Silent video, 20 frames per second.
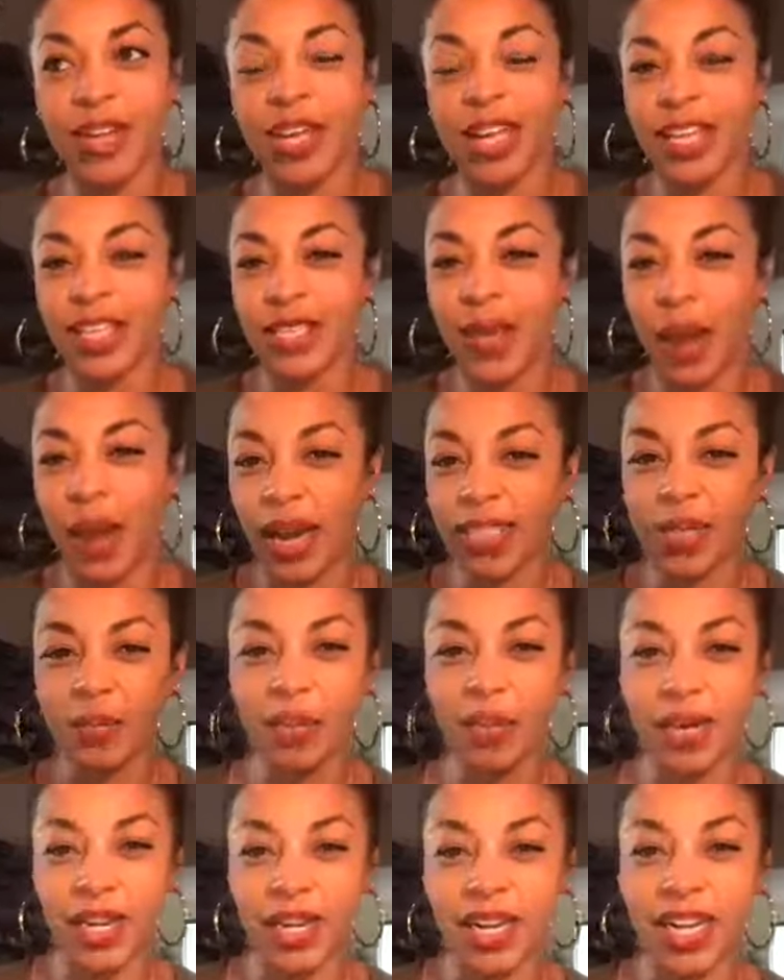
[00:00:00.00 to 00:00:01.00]
So I did
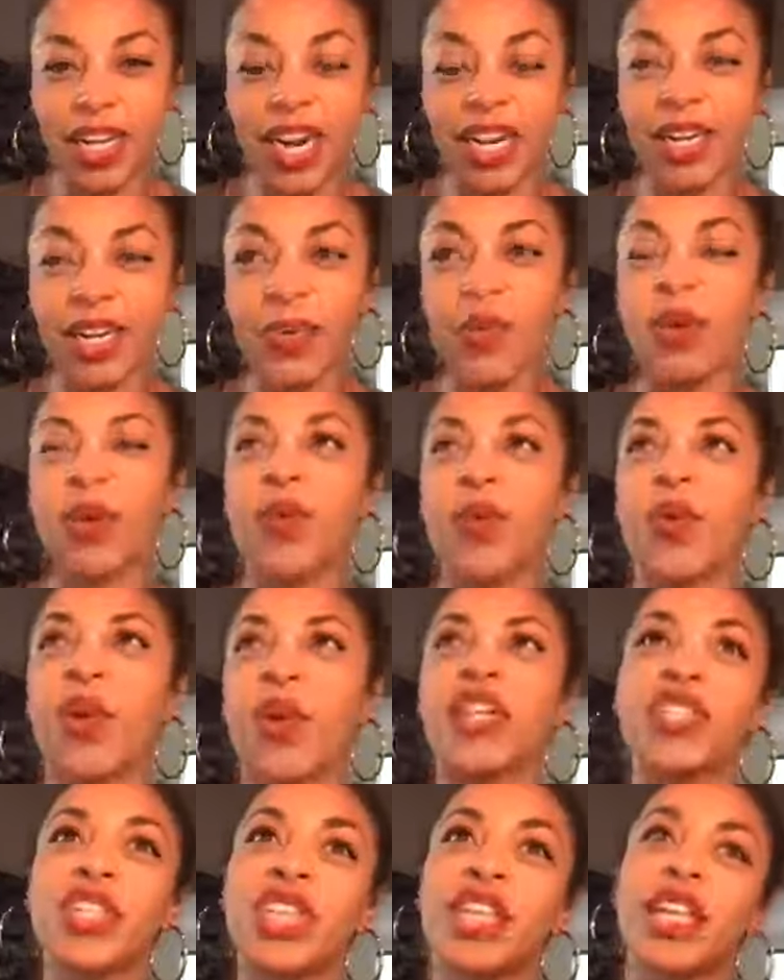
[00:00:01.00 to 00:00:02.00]
pretty good. I didn't want to
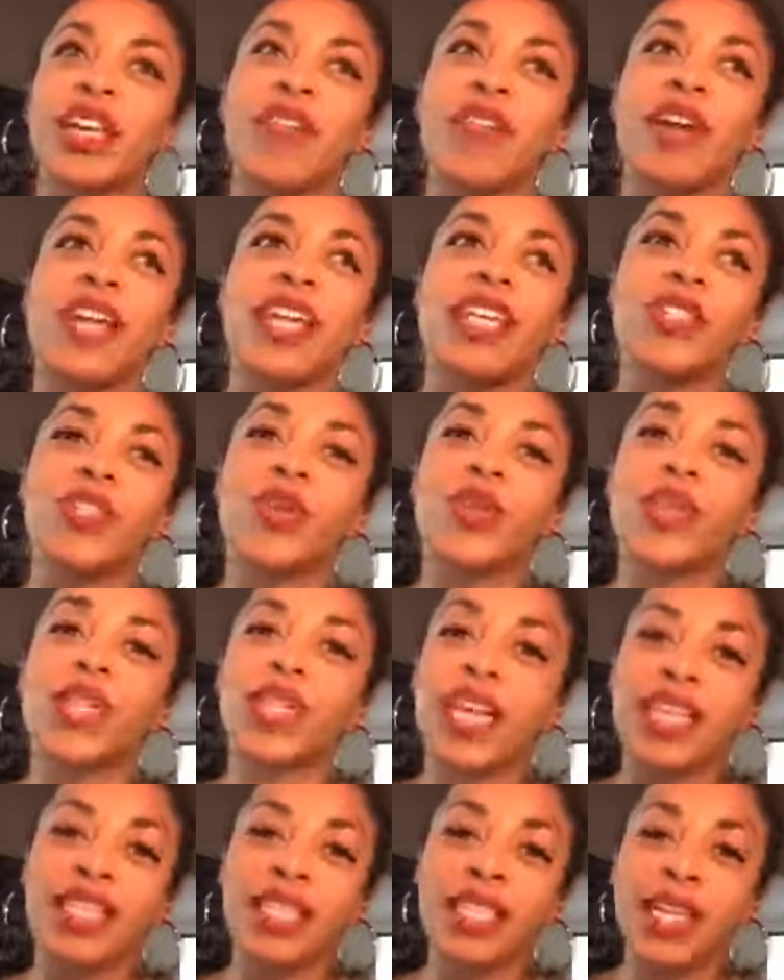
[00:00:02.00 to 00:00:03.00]
rush it. Like if I didn't do the
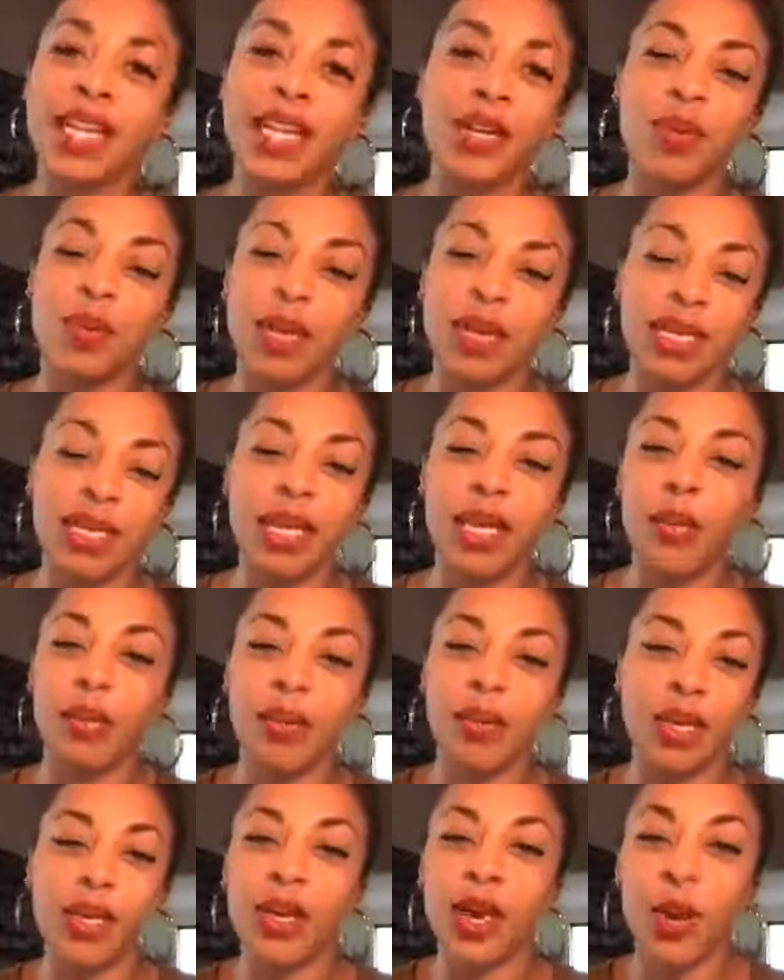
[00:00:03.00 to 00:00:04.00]
lesson, I didn't want to
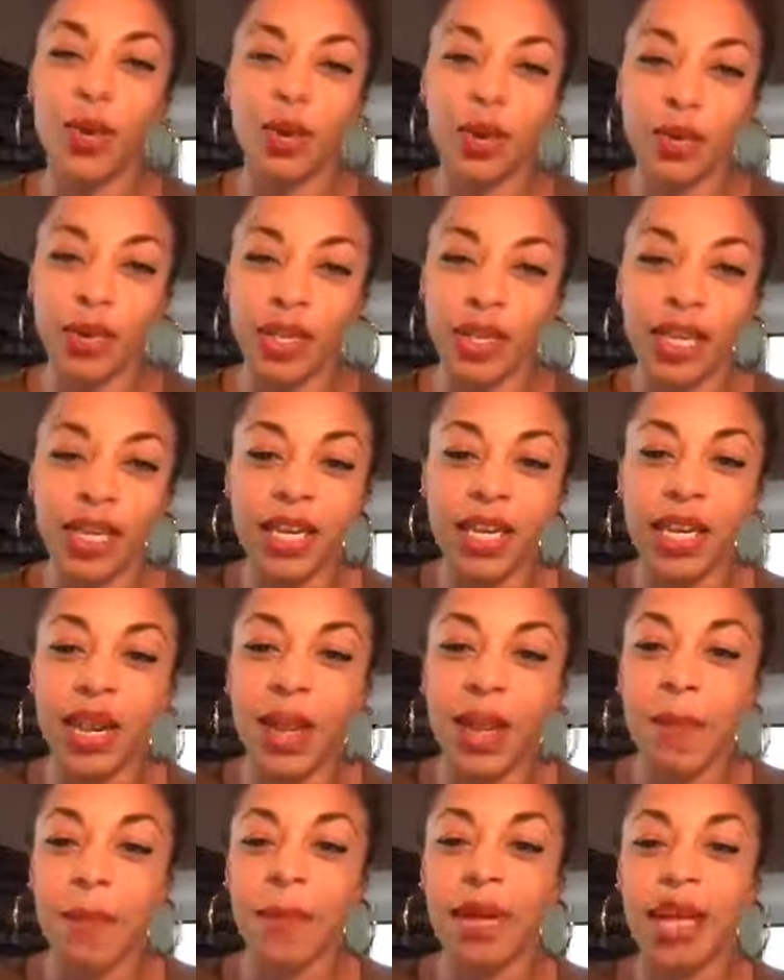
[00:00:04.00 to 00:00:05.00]
keep going with it.
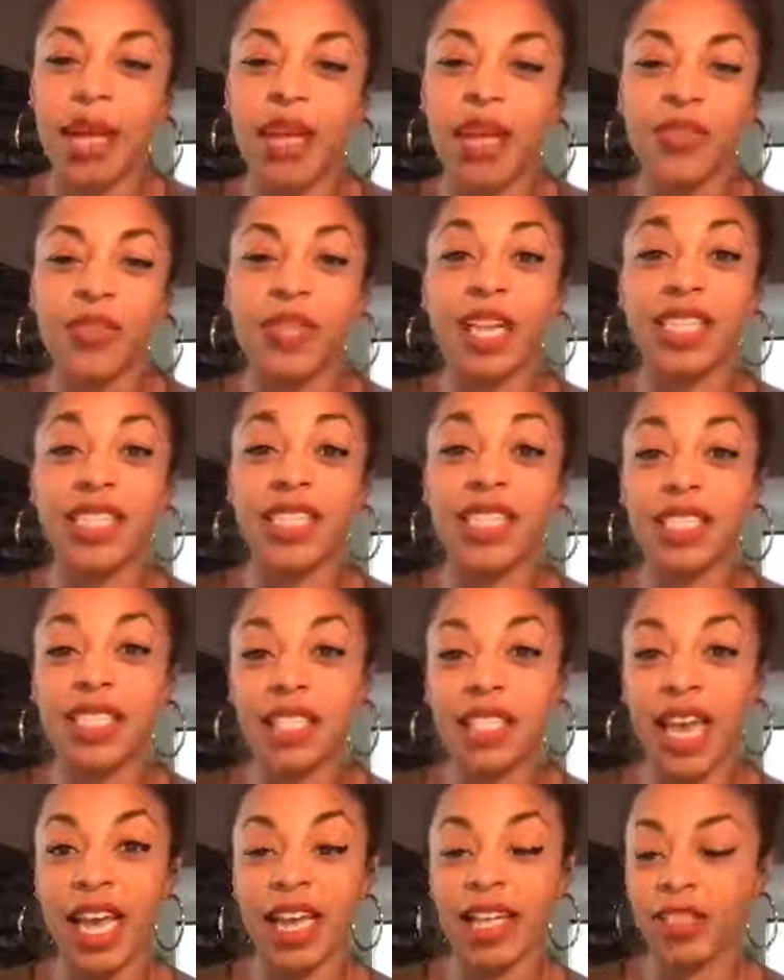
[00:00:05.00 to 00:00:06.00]
But the lesson
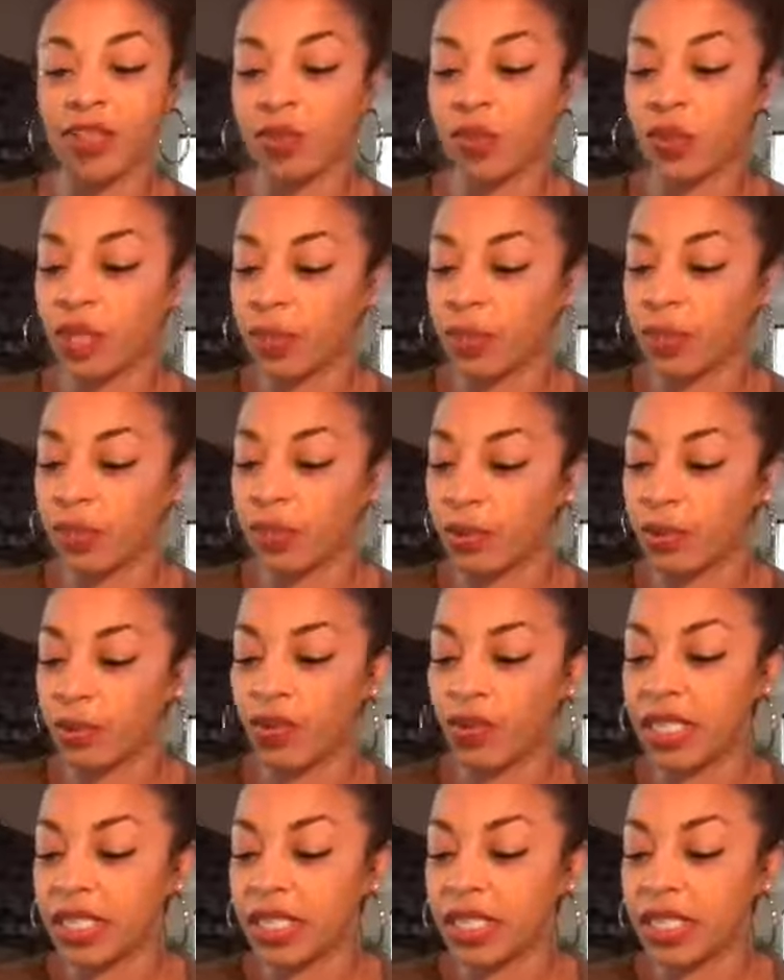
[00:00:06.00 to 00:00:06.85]
today, it's really beautiful.